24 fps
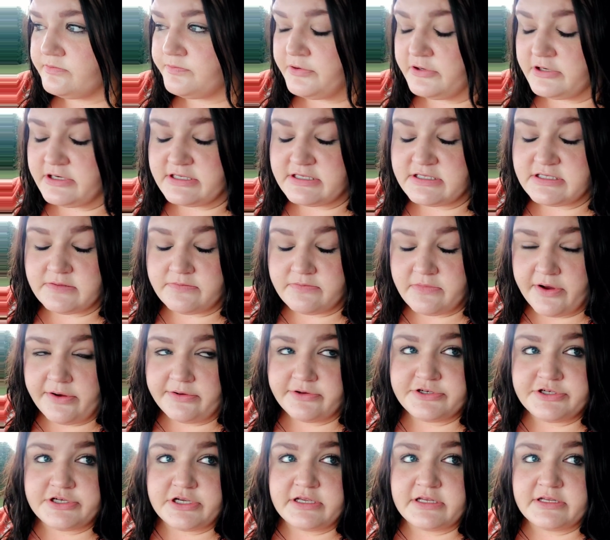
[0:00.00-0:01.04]
put in some
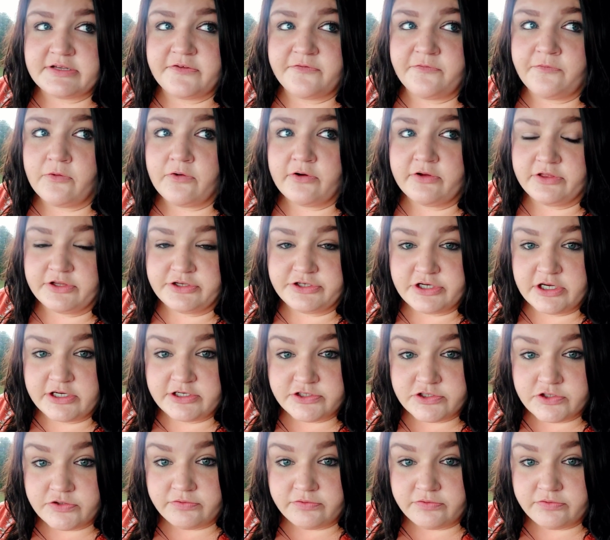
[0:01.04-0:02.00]
motions for the judge